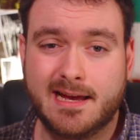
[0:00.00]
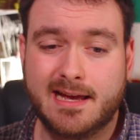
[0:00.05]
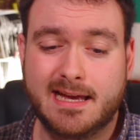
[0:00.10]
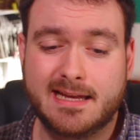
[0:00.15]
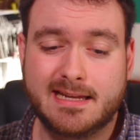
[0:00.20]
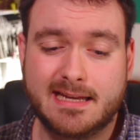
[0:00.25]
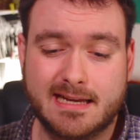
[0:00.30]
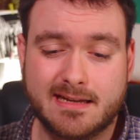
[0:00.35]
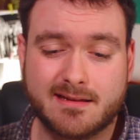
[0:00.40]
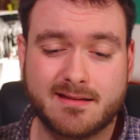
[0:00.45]

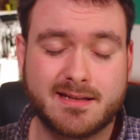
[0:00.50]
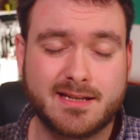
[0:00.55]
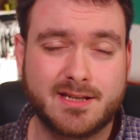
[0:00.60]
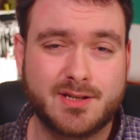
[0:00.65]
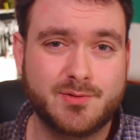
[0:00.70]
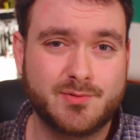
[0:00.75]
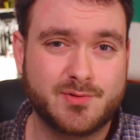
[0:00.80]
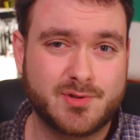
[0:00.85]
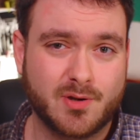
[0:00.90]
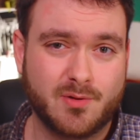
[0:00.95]
In Italy,
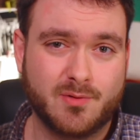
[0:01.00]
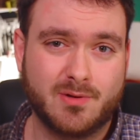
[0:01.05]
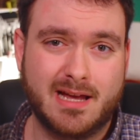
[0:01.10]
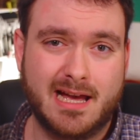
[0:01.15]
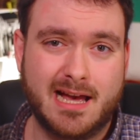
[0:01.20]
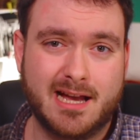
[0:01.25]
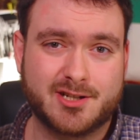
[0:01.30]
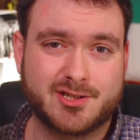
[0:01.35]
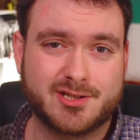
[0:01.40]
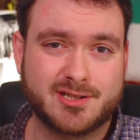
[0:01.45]
you don't
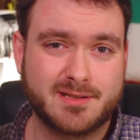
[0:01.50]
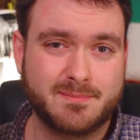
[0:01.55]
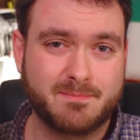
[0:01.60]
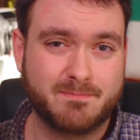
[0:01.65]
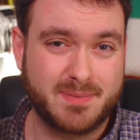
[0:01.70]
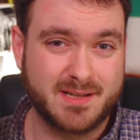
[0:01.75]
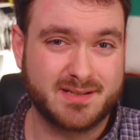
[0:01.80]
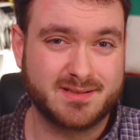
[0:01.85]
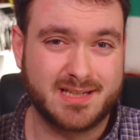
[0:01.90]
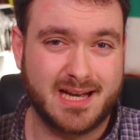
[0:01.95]
actually
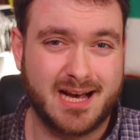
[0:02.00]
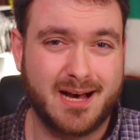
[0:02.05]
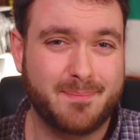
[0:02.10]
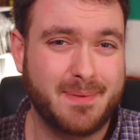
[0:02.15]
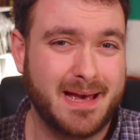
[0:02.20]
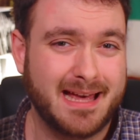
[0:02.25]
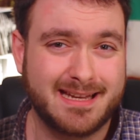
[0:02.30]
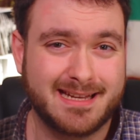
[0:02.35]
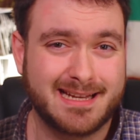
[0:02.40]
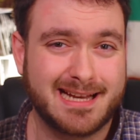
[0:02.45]
build up
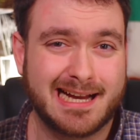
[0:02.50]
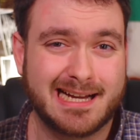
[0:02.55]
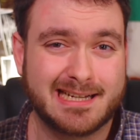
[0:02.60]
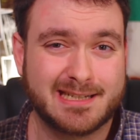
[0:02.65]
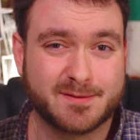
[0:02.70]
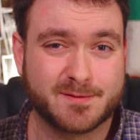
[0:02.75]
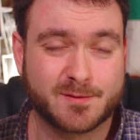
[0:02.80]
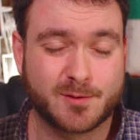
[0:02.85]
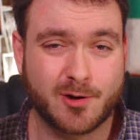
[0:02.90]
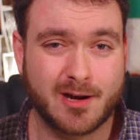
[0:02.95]
any kind
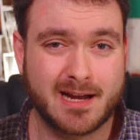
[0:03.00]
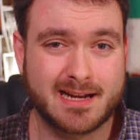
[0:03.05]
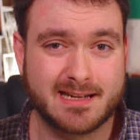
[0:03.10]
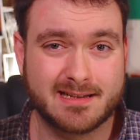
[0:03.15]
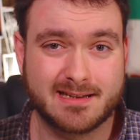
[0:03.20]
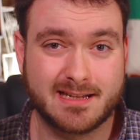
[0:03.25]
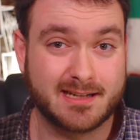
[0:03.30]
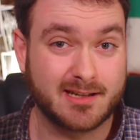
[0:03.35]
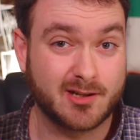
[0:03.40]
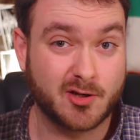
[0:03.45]
of
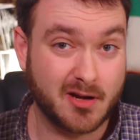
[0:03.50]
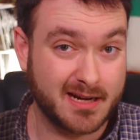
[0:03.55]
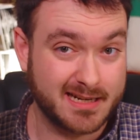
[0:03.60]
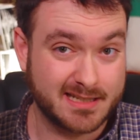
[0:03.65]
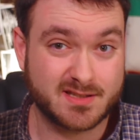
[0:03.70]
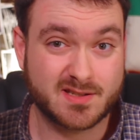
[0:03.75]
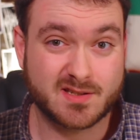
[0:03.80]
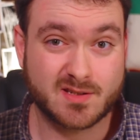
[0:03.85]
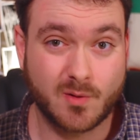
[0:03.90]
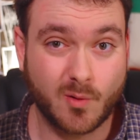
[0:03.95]
credit, like a
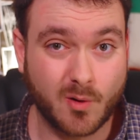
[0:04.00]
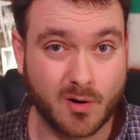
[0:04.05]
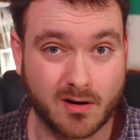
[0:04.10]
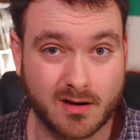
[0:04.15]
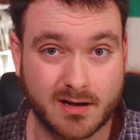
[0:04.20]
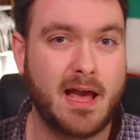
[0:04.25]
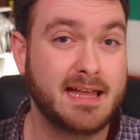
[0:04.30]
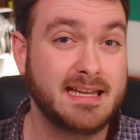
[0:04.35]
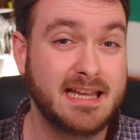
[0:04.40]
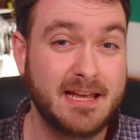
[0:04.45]
credit
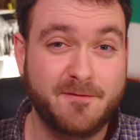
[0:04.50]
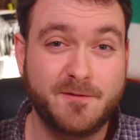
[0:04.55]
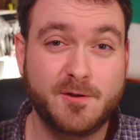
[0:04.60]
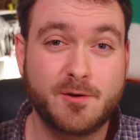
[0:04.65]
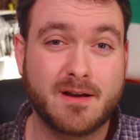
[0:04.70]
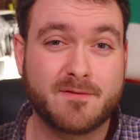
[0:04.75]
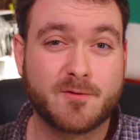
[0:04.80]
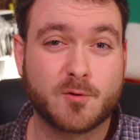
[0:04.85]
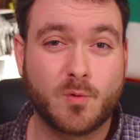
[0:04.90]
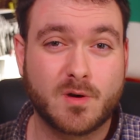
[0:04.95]
score. And if you
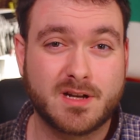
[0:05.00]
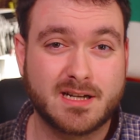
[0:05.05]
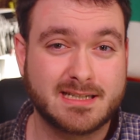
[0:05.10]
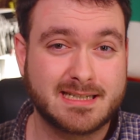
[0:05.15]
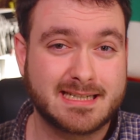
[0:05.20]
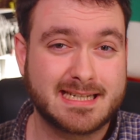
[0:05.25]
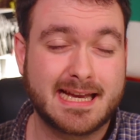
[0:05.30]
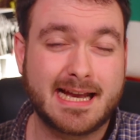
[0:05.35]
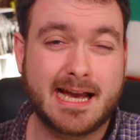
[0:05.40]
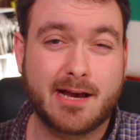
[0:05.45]
ever wanted
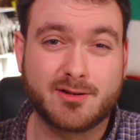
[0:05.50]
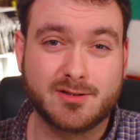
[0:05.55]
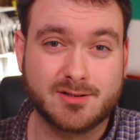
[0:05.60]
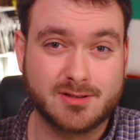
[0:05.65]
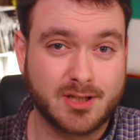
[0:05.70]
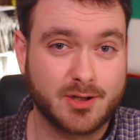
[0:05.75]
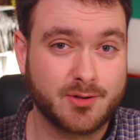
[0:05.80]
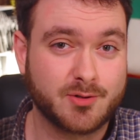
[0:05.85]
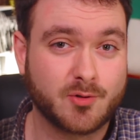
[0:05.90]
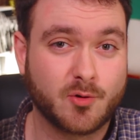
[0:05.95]
to take out a
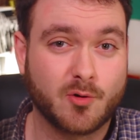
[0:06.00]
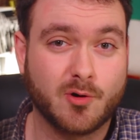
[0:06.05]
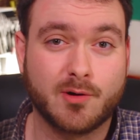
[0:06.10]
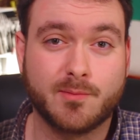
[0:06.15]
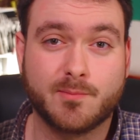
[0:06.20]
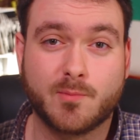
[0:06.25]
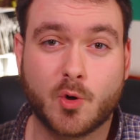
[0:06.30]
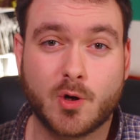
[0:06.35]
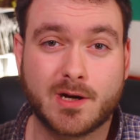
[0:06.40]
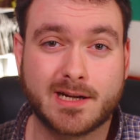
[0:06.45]
loan or a
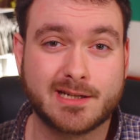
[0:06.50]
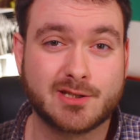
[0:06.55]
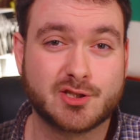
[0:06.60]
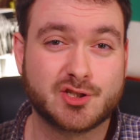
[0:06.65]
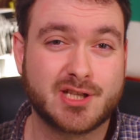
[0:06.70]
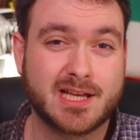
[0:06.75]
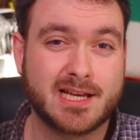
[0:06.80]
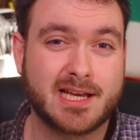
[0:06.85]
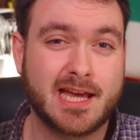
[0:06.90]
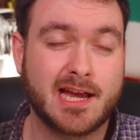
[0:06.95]
mortgage,
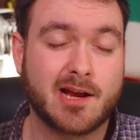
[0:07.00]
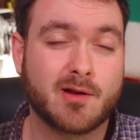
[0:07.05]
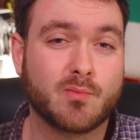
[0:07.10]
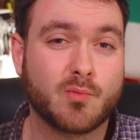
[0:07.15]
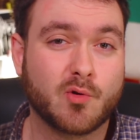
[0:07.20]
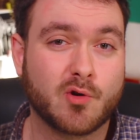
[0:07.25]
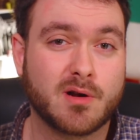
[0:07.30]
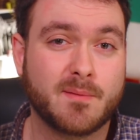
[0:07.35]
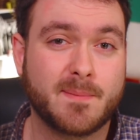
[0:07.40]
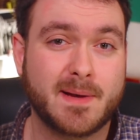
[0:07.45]
they care
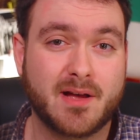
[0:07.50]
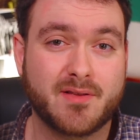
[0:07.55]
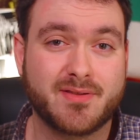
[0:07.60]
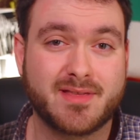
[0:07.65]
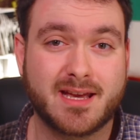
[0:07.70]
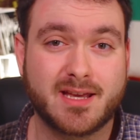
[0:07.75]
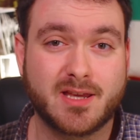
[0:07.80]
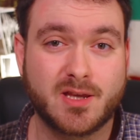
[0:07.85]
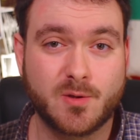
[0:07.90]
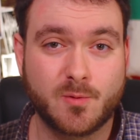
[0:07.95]
more about
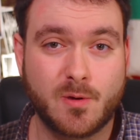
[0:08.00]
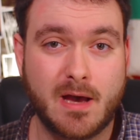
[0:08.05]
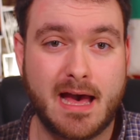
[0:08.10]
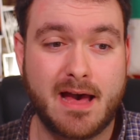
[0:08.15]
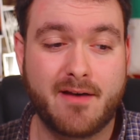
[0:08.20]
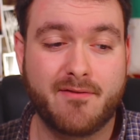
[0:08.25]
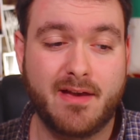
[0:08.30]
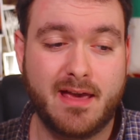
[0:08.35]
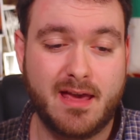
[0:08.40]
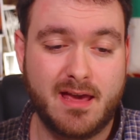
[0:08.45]
that you
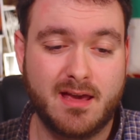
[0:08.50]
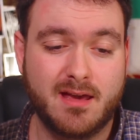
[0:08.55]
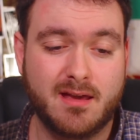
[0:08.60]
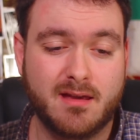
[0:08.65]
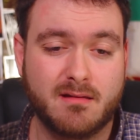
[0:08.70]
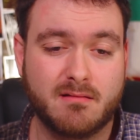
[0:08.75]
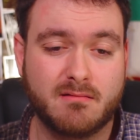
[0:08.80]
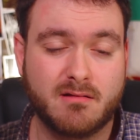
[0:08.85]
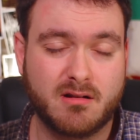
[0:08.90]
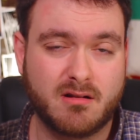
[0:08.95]
have
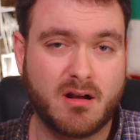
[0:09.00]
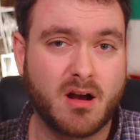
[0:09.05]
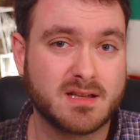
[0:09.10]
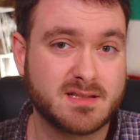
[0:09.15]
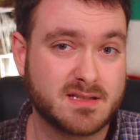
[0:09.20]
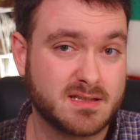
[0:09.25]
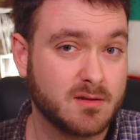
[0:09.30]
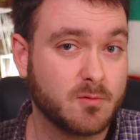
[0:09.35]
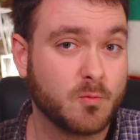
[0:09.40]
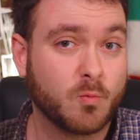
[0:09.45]
a
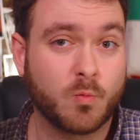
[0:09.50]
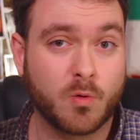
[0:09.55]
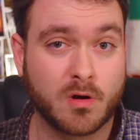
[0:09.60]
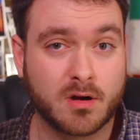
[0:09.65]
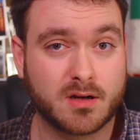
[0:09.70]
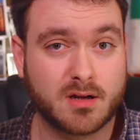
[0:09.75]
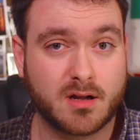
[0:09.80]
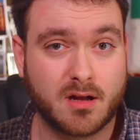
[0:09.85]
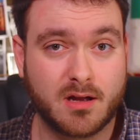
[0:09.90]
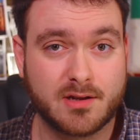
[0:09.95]
constant
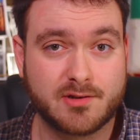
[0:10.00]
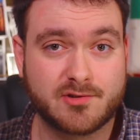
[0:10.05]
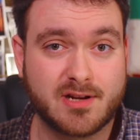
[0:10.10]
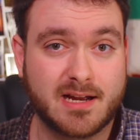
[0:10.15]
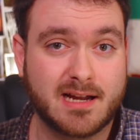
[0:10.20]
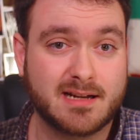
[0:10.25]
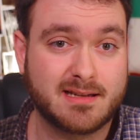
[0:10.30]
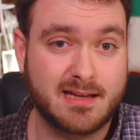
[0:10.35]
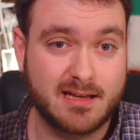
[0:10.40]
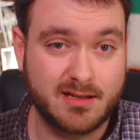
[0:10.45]
work
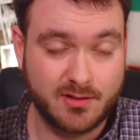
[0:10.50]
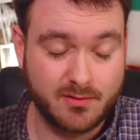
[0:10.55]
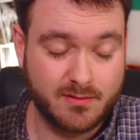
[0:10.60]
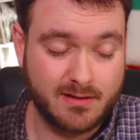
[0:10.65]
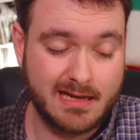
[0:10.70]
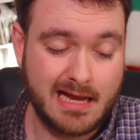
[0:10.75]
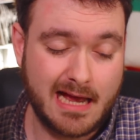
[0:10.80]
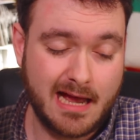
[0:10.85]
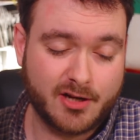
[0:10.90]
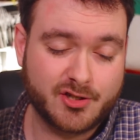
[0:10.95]
contract, that you
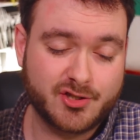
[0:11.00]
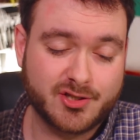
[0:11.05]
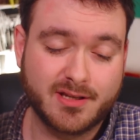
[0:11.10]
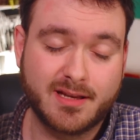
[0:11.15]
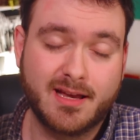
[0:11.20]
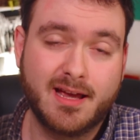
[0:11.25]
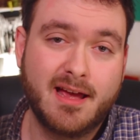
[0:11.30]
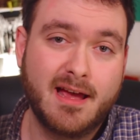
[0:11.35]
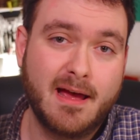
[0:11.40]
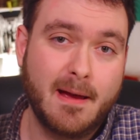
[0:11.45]
can
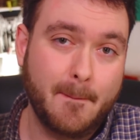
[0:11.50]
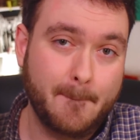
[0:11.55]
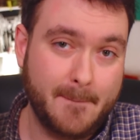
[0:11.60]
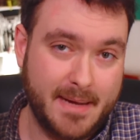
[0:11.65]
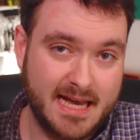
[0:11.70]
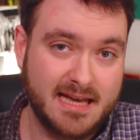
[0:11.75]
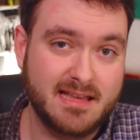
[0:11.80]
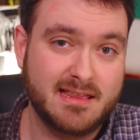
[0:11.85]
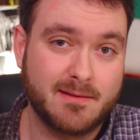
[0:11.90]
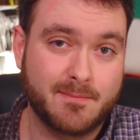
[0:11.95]
actually
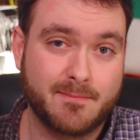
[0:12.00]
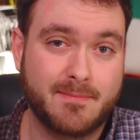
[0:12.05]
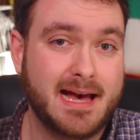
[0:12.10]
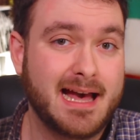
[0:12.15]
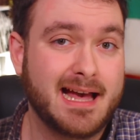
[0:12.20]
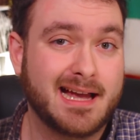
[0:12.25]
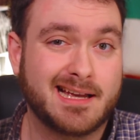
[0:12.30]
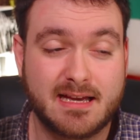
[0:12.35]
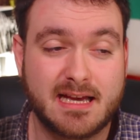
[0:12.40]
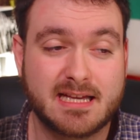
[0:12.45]
pay them
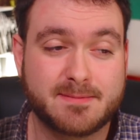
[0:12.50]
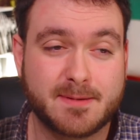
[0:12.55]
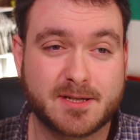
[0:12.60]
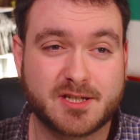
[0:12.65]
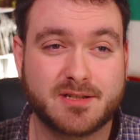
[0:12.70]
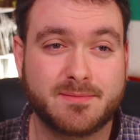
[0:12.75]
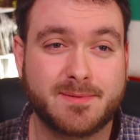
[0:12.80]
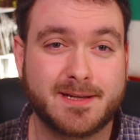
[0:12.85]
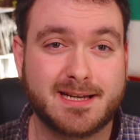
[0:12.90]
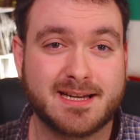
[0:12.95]
back,
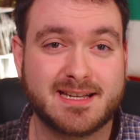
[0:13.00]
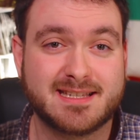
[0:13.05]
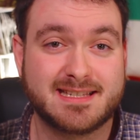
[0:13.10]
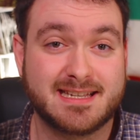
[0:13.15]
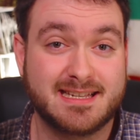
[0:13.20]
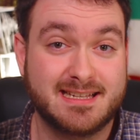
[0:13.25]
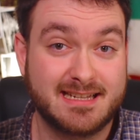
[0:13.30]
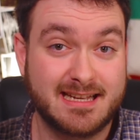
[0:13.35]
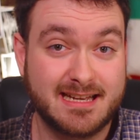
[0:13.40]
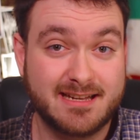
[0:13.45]
especially because
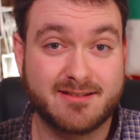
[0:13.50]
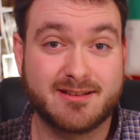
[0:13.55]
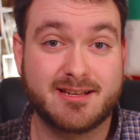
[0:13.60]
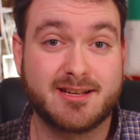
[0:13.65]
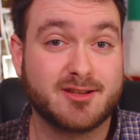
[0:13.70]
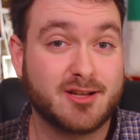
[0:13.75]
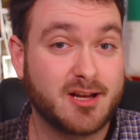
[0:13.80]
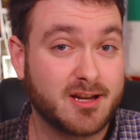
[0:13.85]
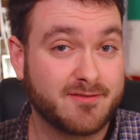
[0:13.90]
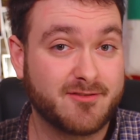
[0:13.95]
in Italy,
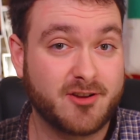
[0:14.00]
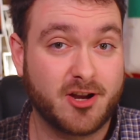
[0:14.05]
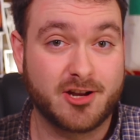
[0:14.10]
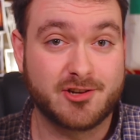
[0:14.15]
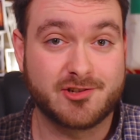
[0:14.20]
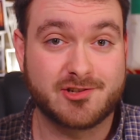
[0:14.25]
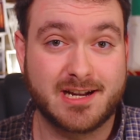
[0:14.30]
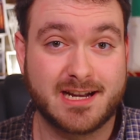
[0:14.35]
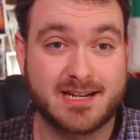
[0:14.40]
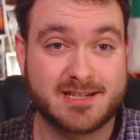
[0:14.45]
a lot of
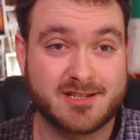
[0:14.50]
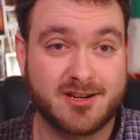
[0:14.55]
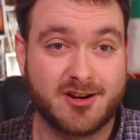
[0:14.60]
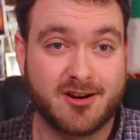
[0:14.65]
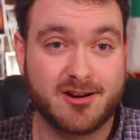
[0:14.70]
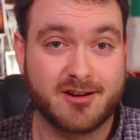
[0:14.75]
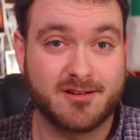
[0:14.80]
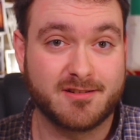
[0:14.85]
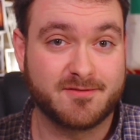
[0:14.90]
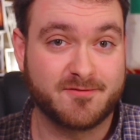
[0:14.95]
contracts
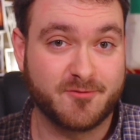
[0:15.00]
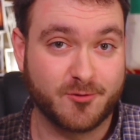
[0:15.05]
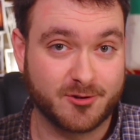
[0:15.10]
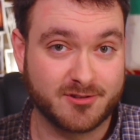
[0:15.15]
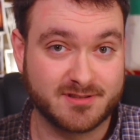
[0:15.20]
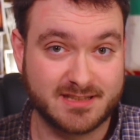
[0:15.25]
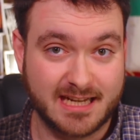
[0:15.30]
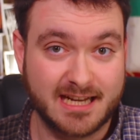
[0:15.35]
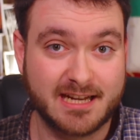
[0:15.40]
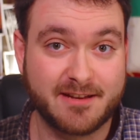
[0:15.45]
are
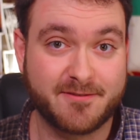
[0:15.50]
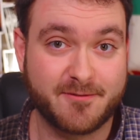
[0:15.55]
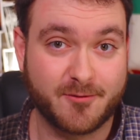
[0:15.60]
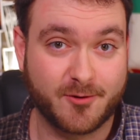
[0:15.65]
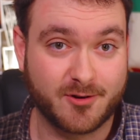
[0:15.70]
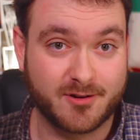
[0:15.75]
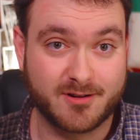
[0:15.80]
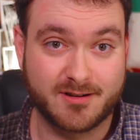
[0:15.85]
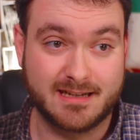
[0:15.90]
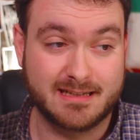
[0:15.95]
for life,
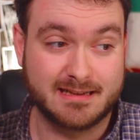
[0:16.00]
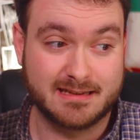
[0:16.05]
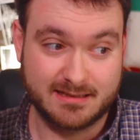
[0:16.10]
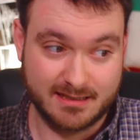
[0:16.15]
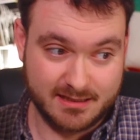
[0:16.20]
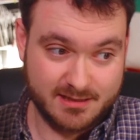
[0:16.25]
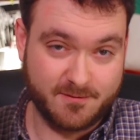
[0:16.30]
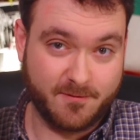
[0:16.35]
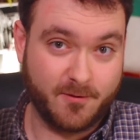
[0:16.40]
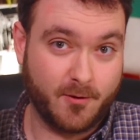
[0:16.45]
or at
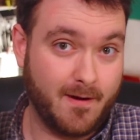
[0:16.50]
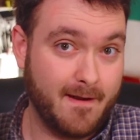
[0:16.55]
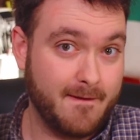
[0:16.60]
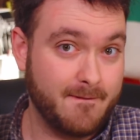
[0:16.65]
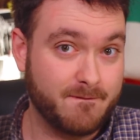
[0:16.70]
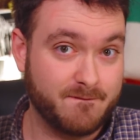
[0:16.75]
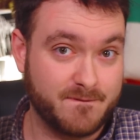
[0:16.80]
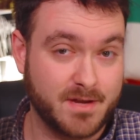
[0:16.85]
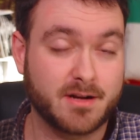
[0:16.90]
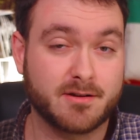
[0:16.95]
least for a
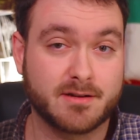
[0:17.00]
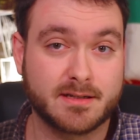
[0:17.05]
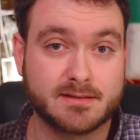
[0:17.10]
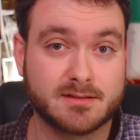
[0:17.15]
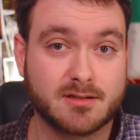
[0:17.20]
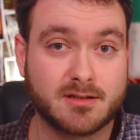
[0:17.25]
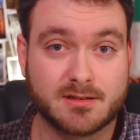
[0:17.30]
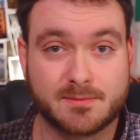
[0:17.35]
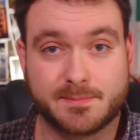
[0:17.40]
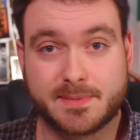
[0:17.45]
very
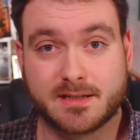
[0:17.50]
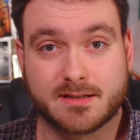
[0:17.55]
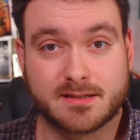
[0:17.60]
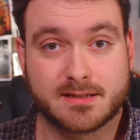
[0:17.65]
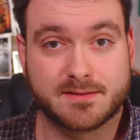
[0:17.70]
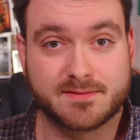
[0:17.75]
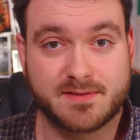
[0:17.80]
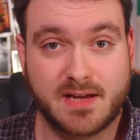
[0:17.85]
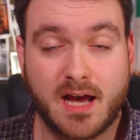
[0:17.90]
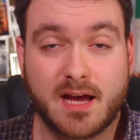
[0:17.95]
long
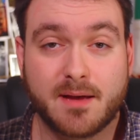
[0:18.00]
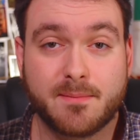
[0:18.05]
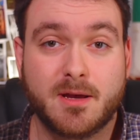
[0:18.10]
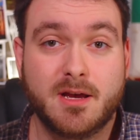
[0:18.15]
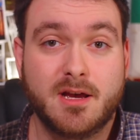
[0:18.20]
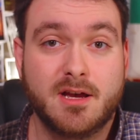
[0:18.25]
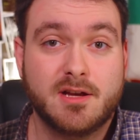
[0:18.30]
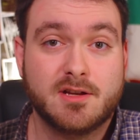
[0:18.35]
period of time.